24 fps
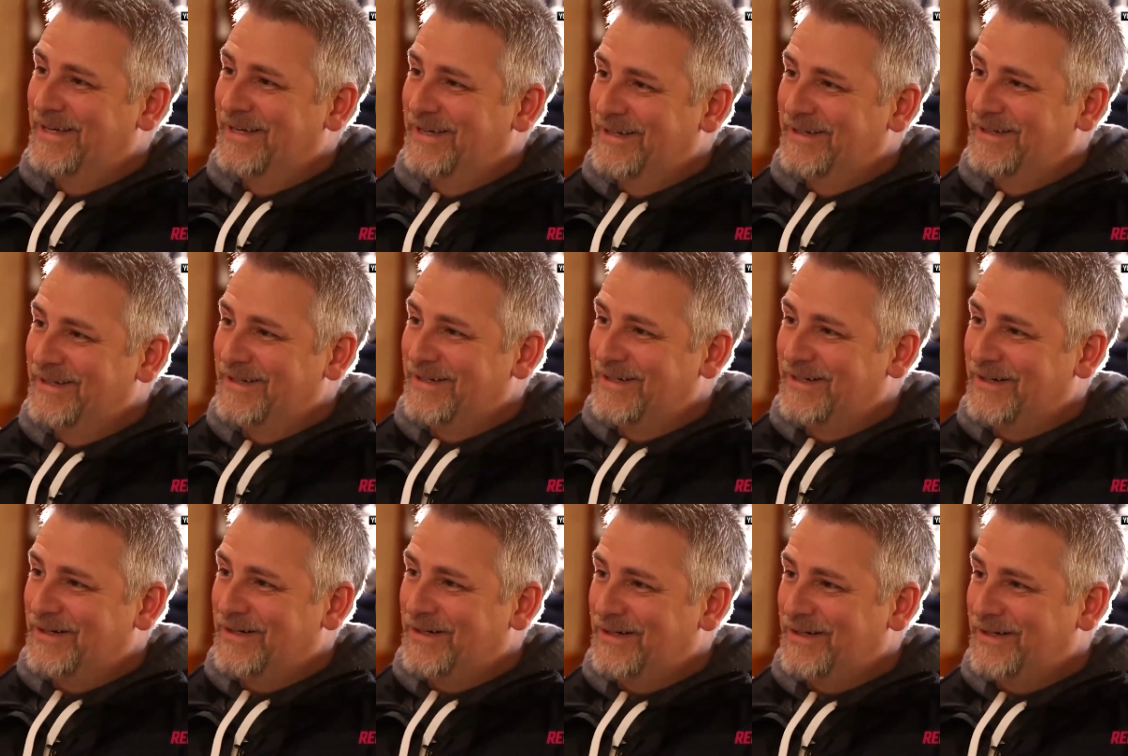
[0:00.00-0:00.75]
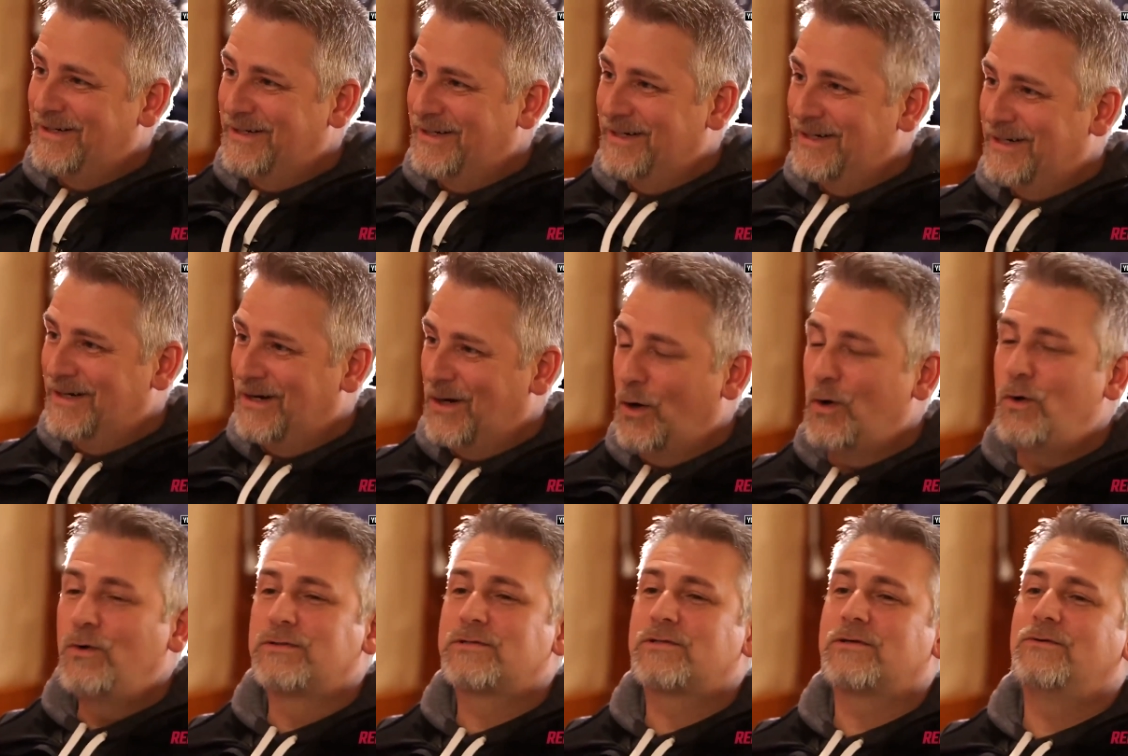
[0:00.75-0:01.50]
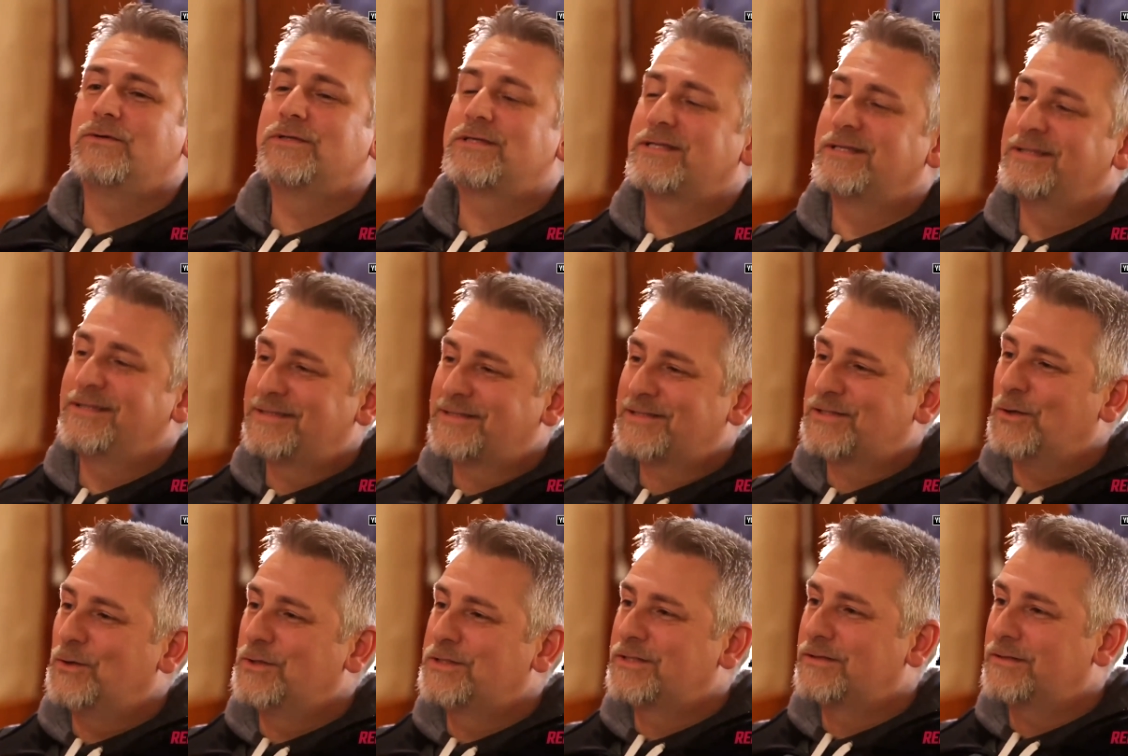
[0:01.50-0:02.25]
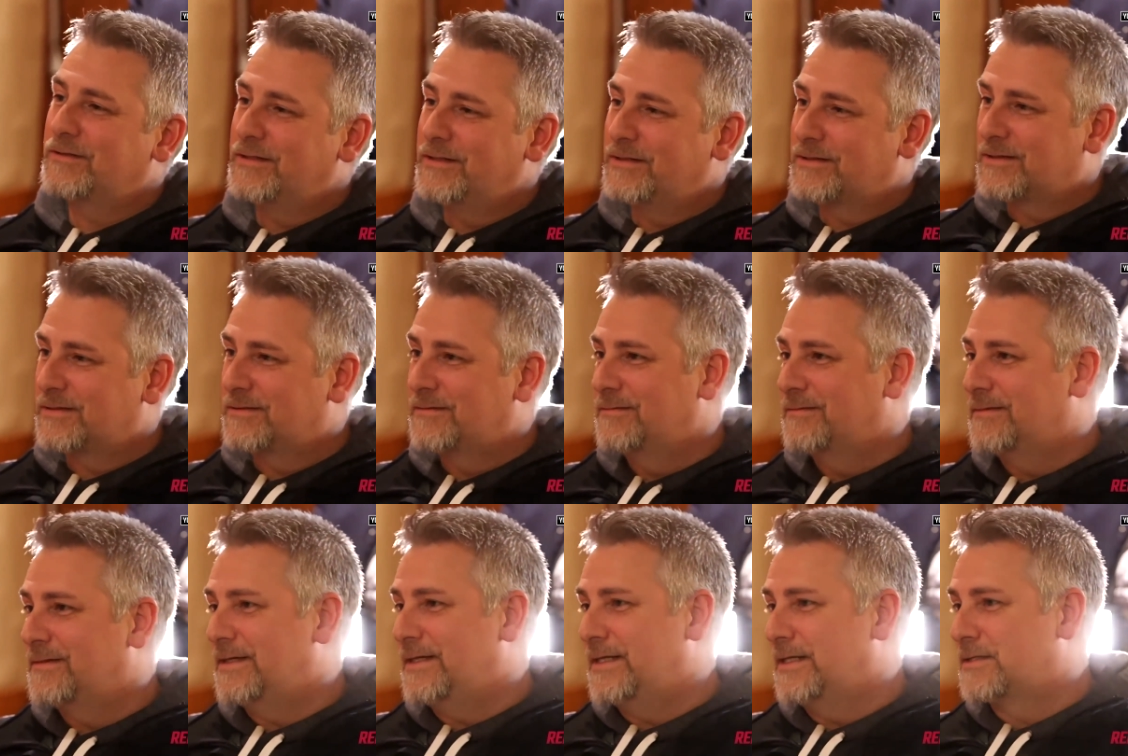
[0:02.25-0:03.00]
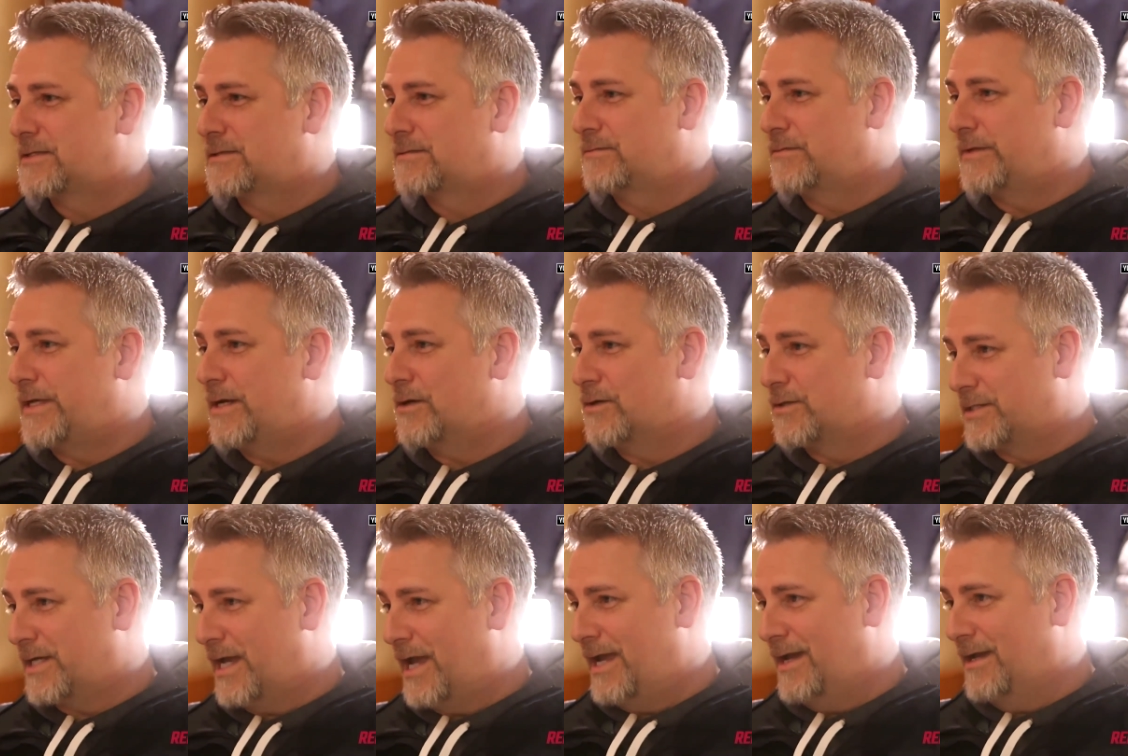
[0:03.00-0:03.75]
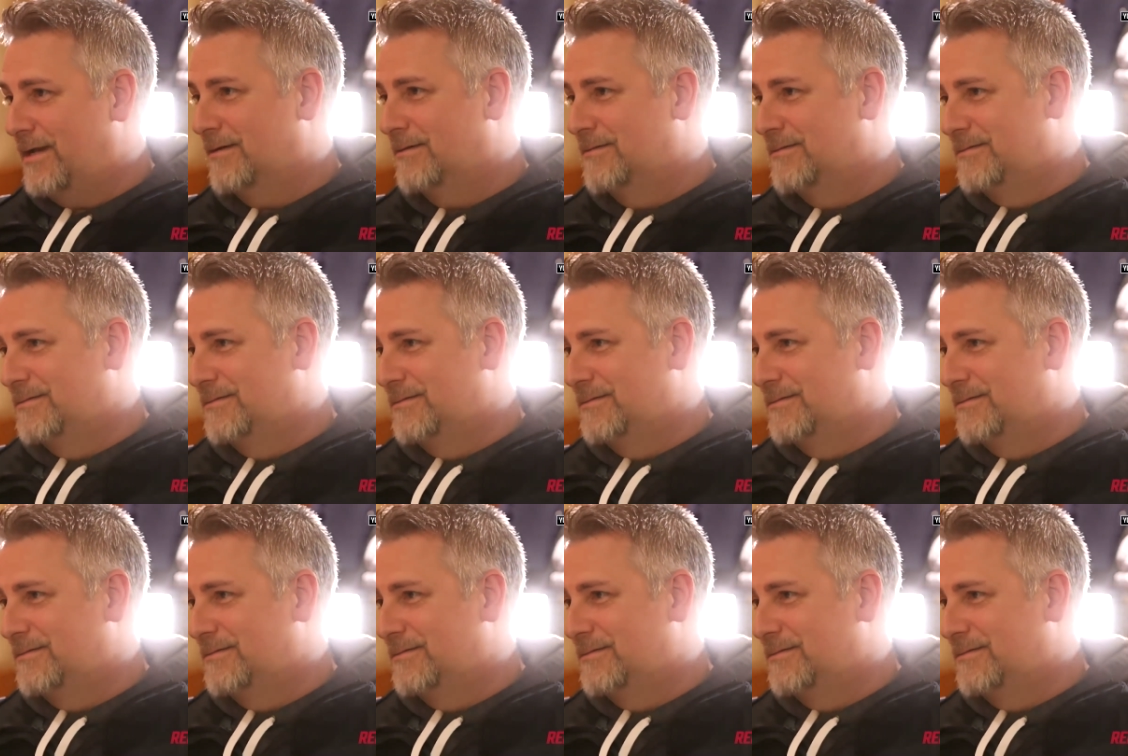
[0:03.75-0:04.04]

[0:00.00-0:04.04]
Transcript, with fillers: been reported to me. Oh, so that, it's a, that, so it's that, it's you, it's you hearsay. Said,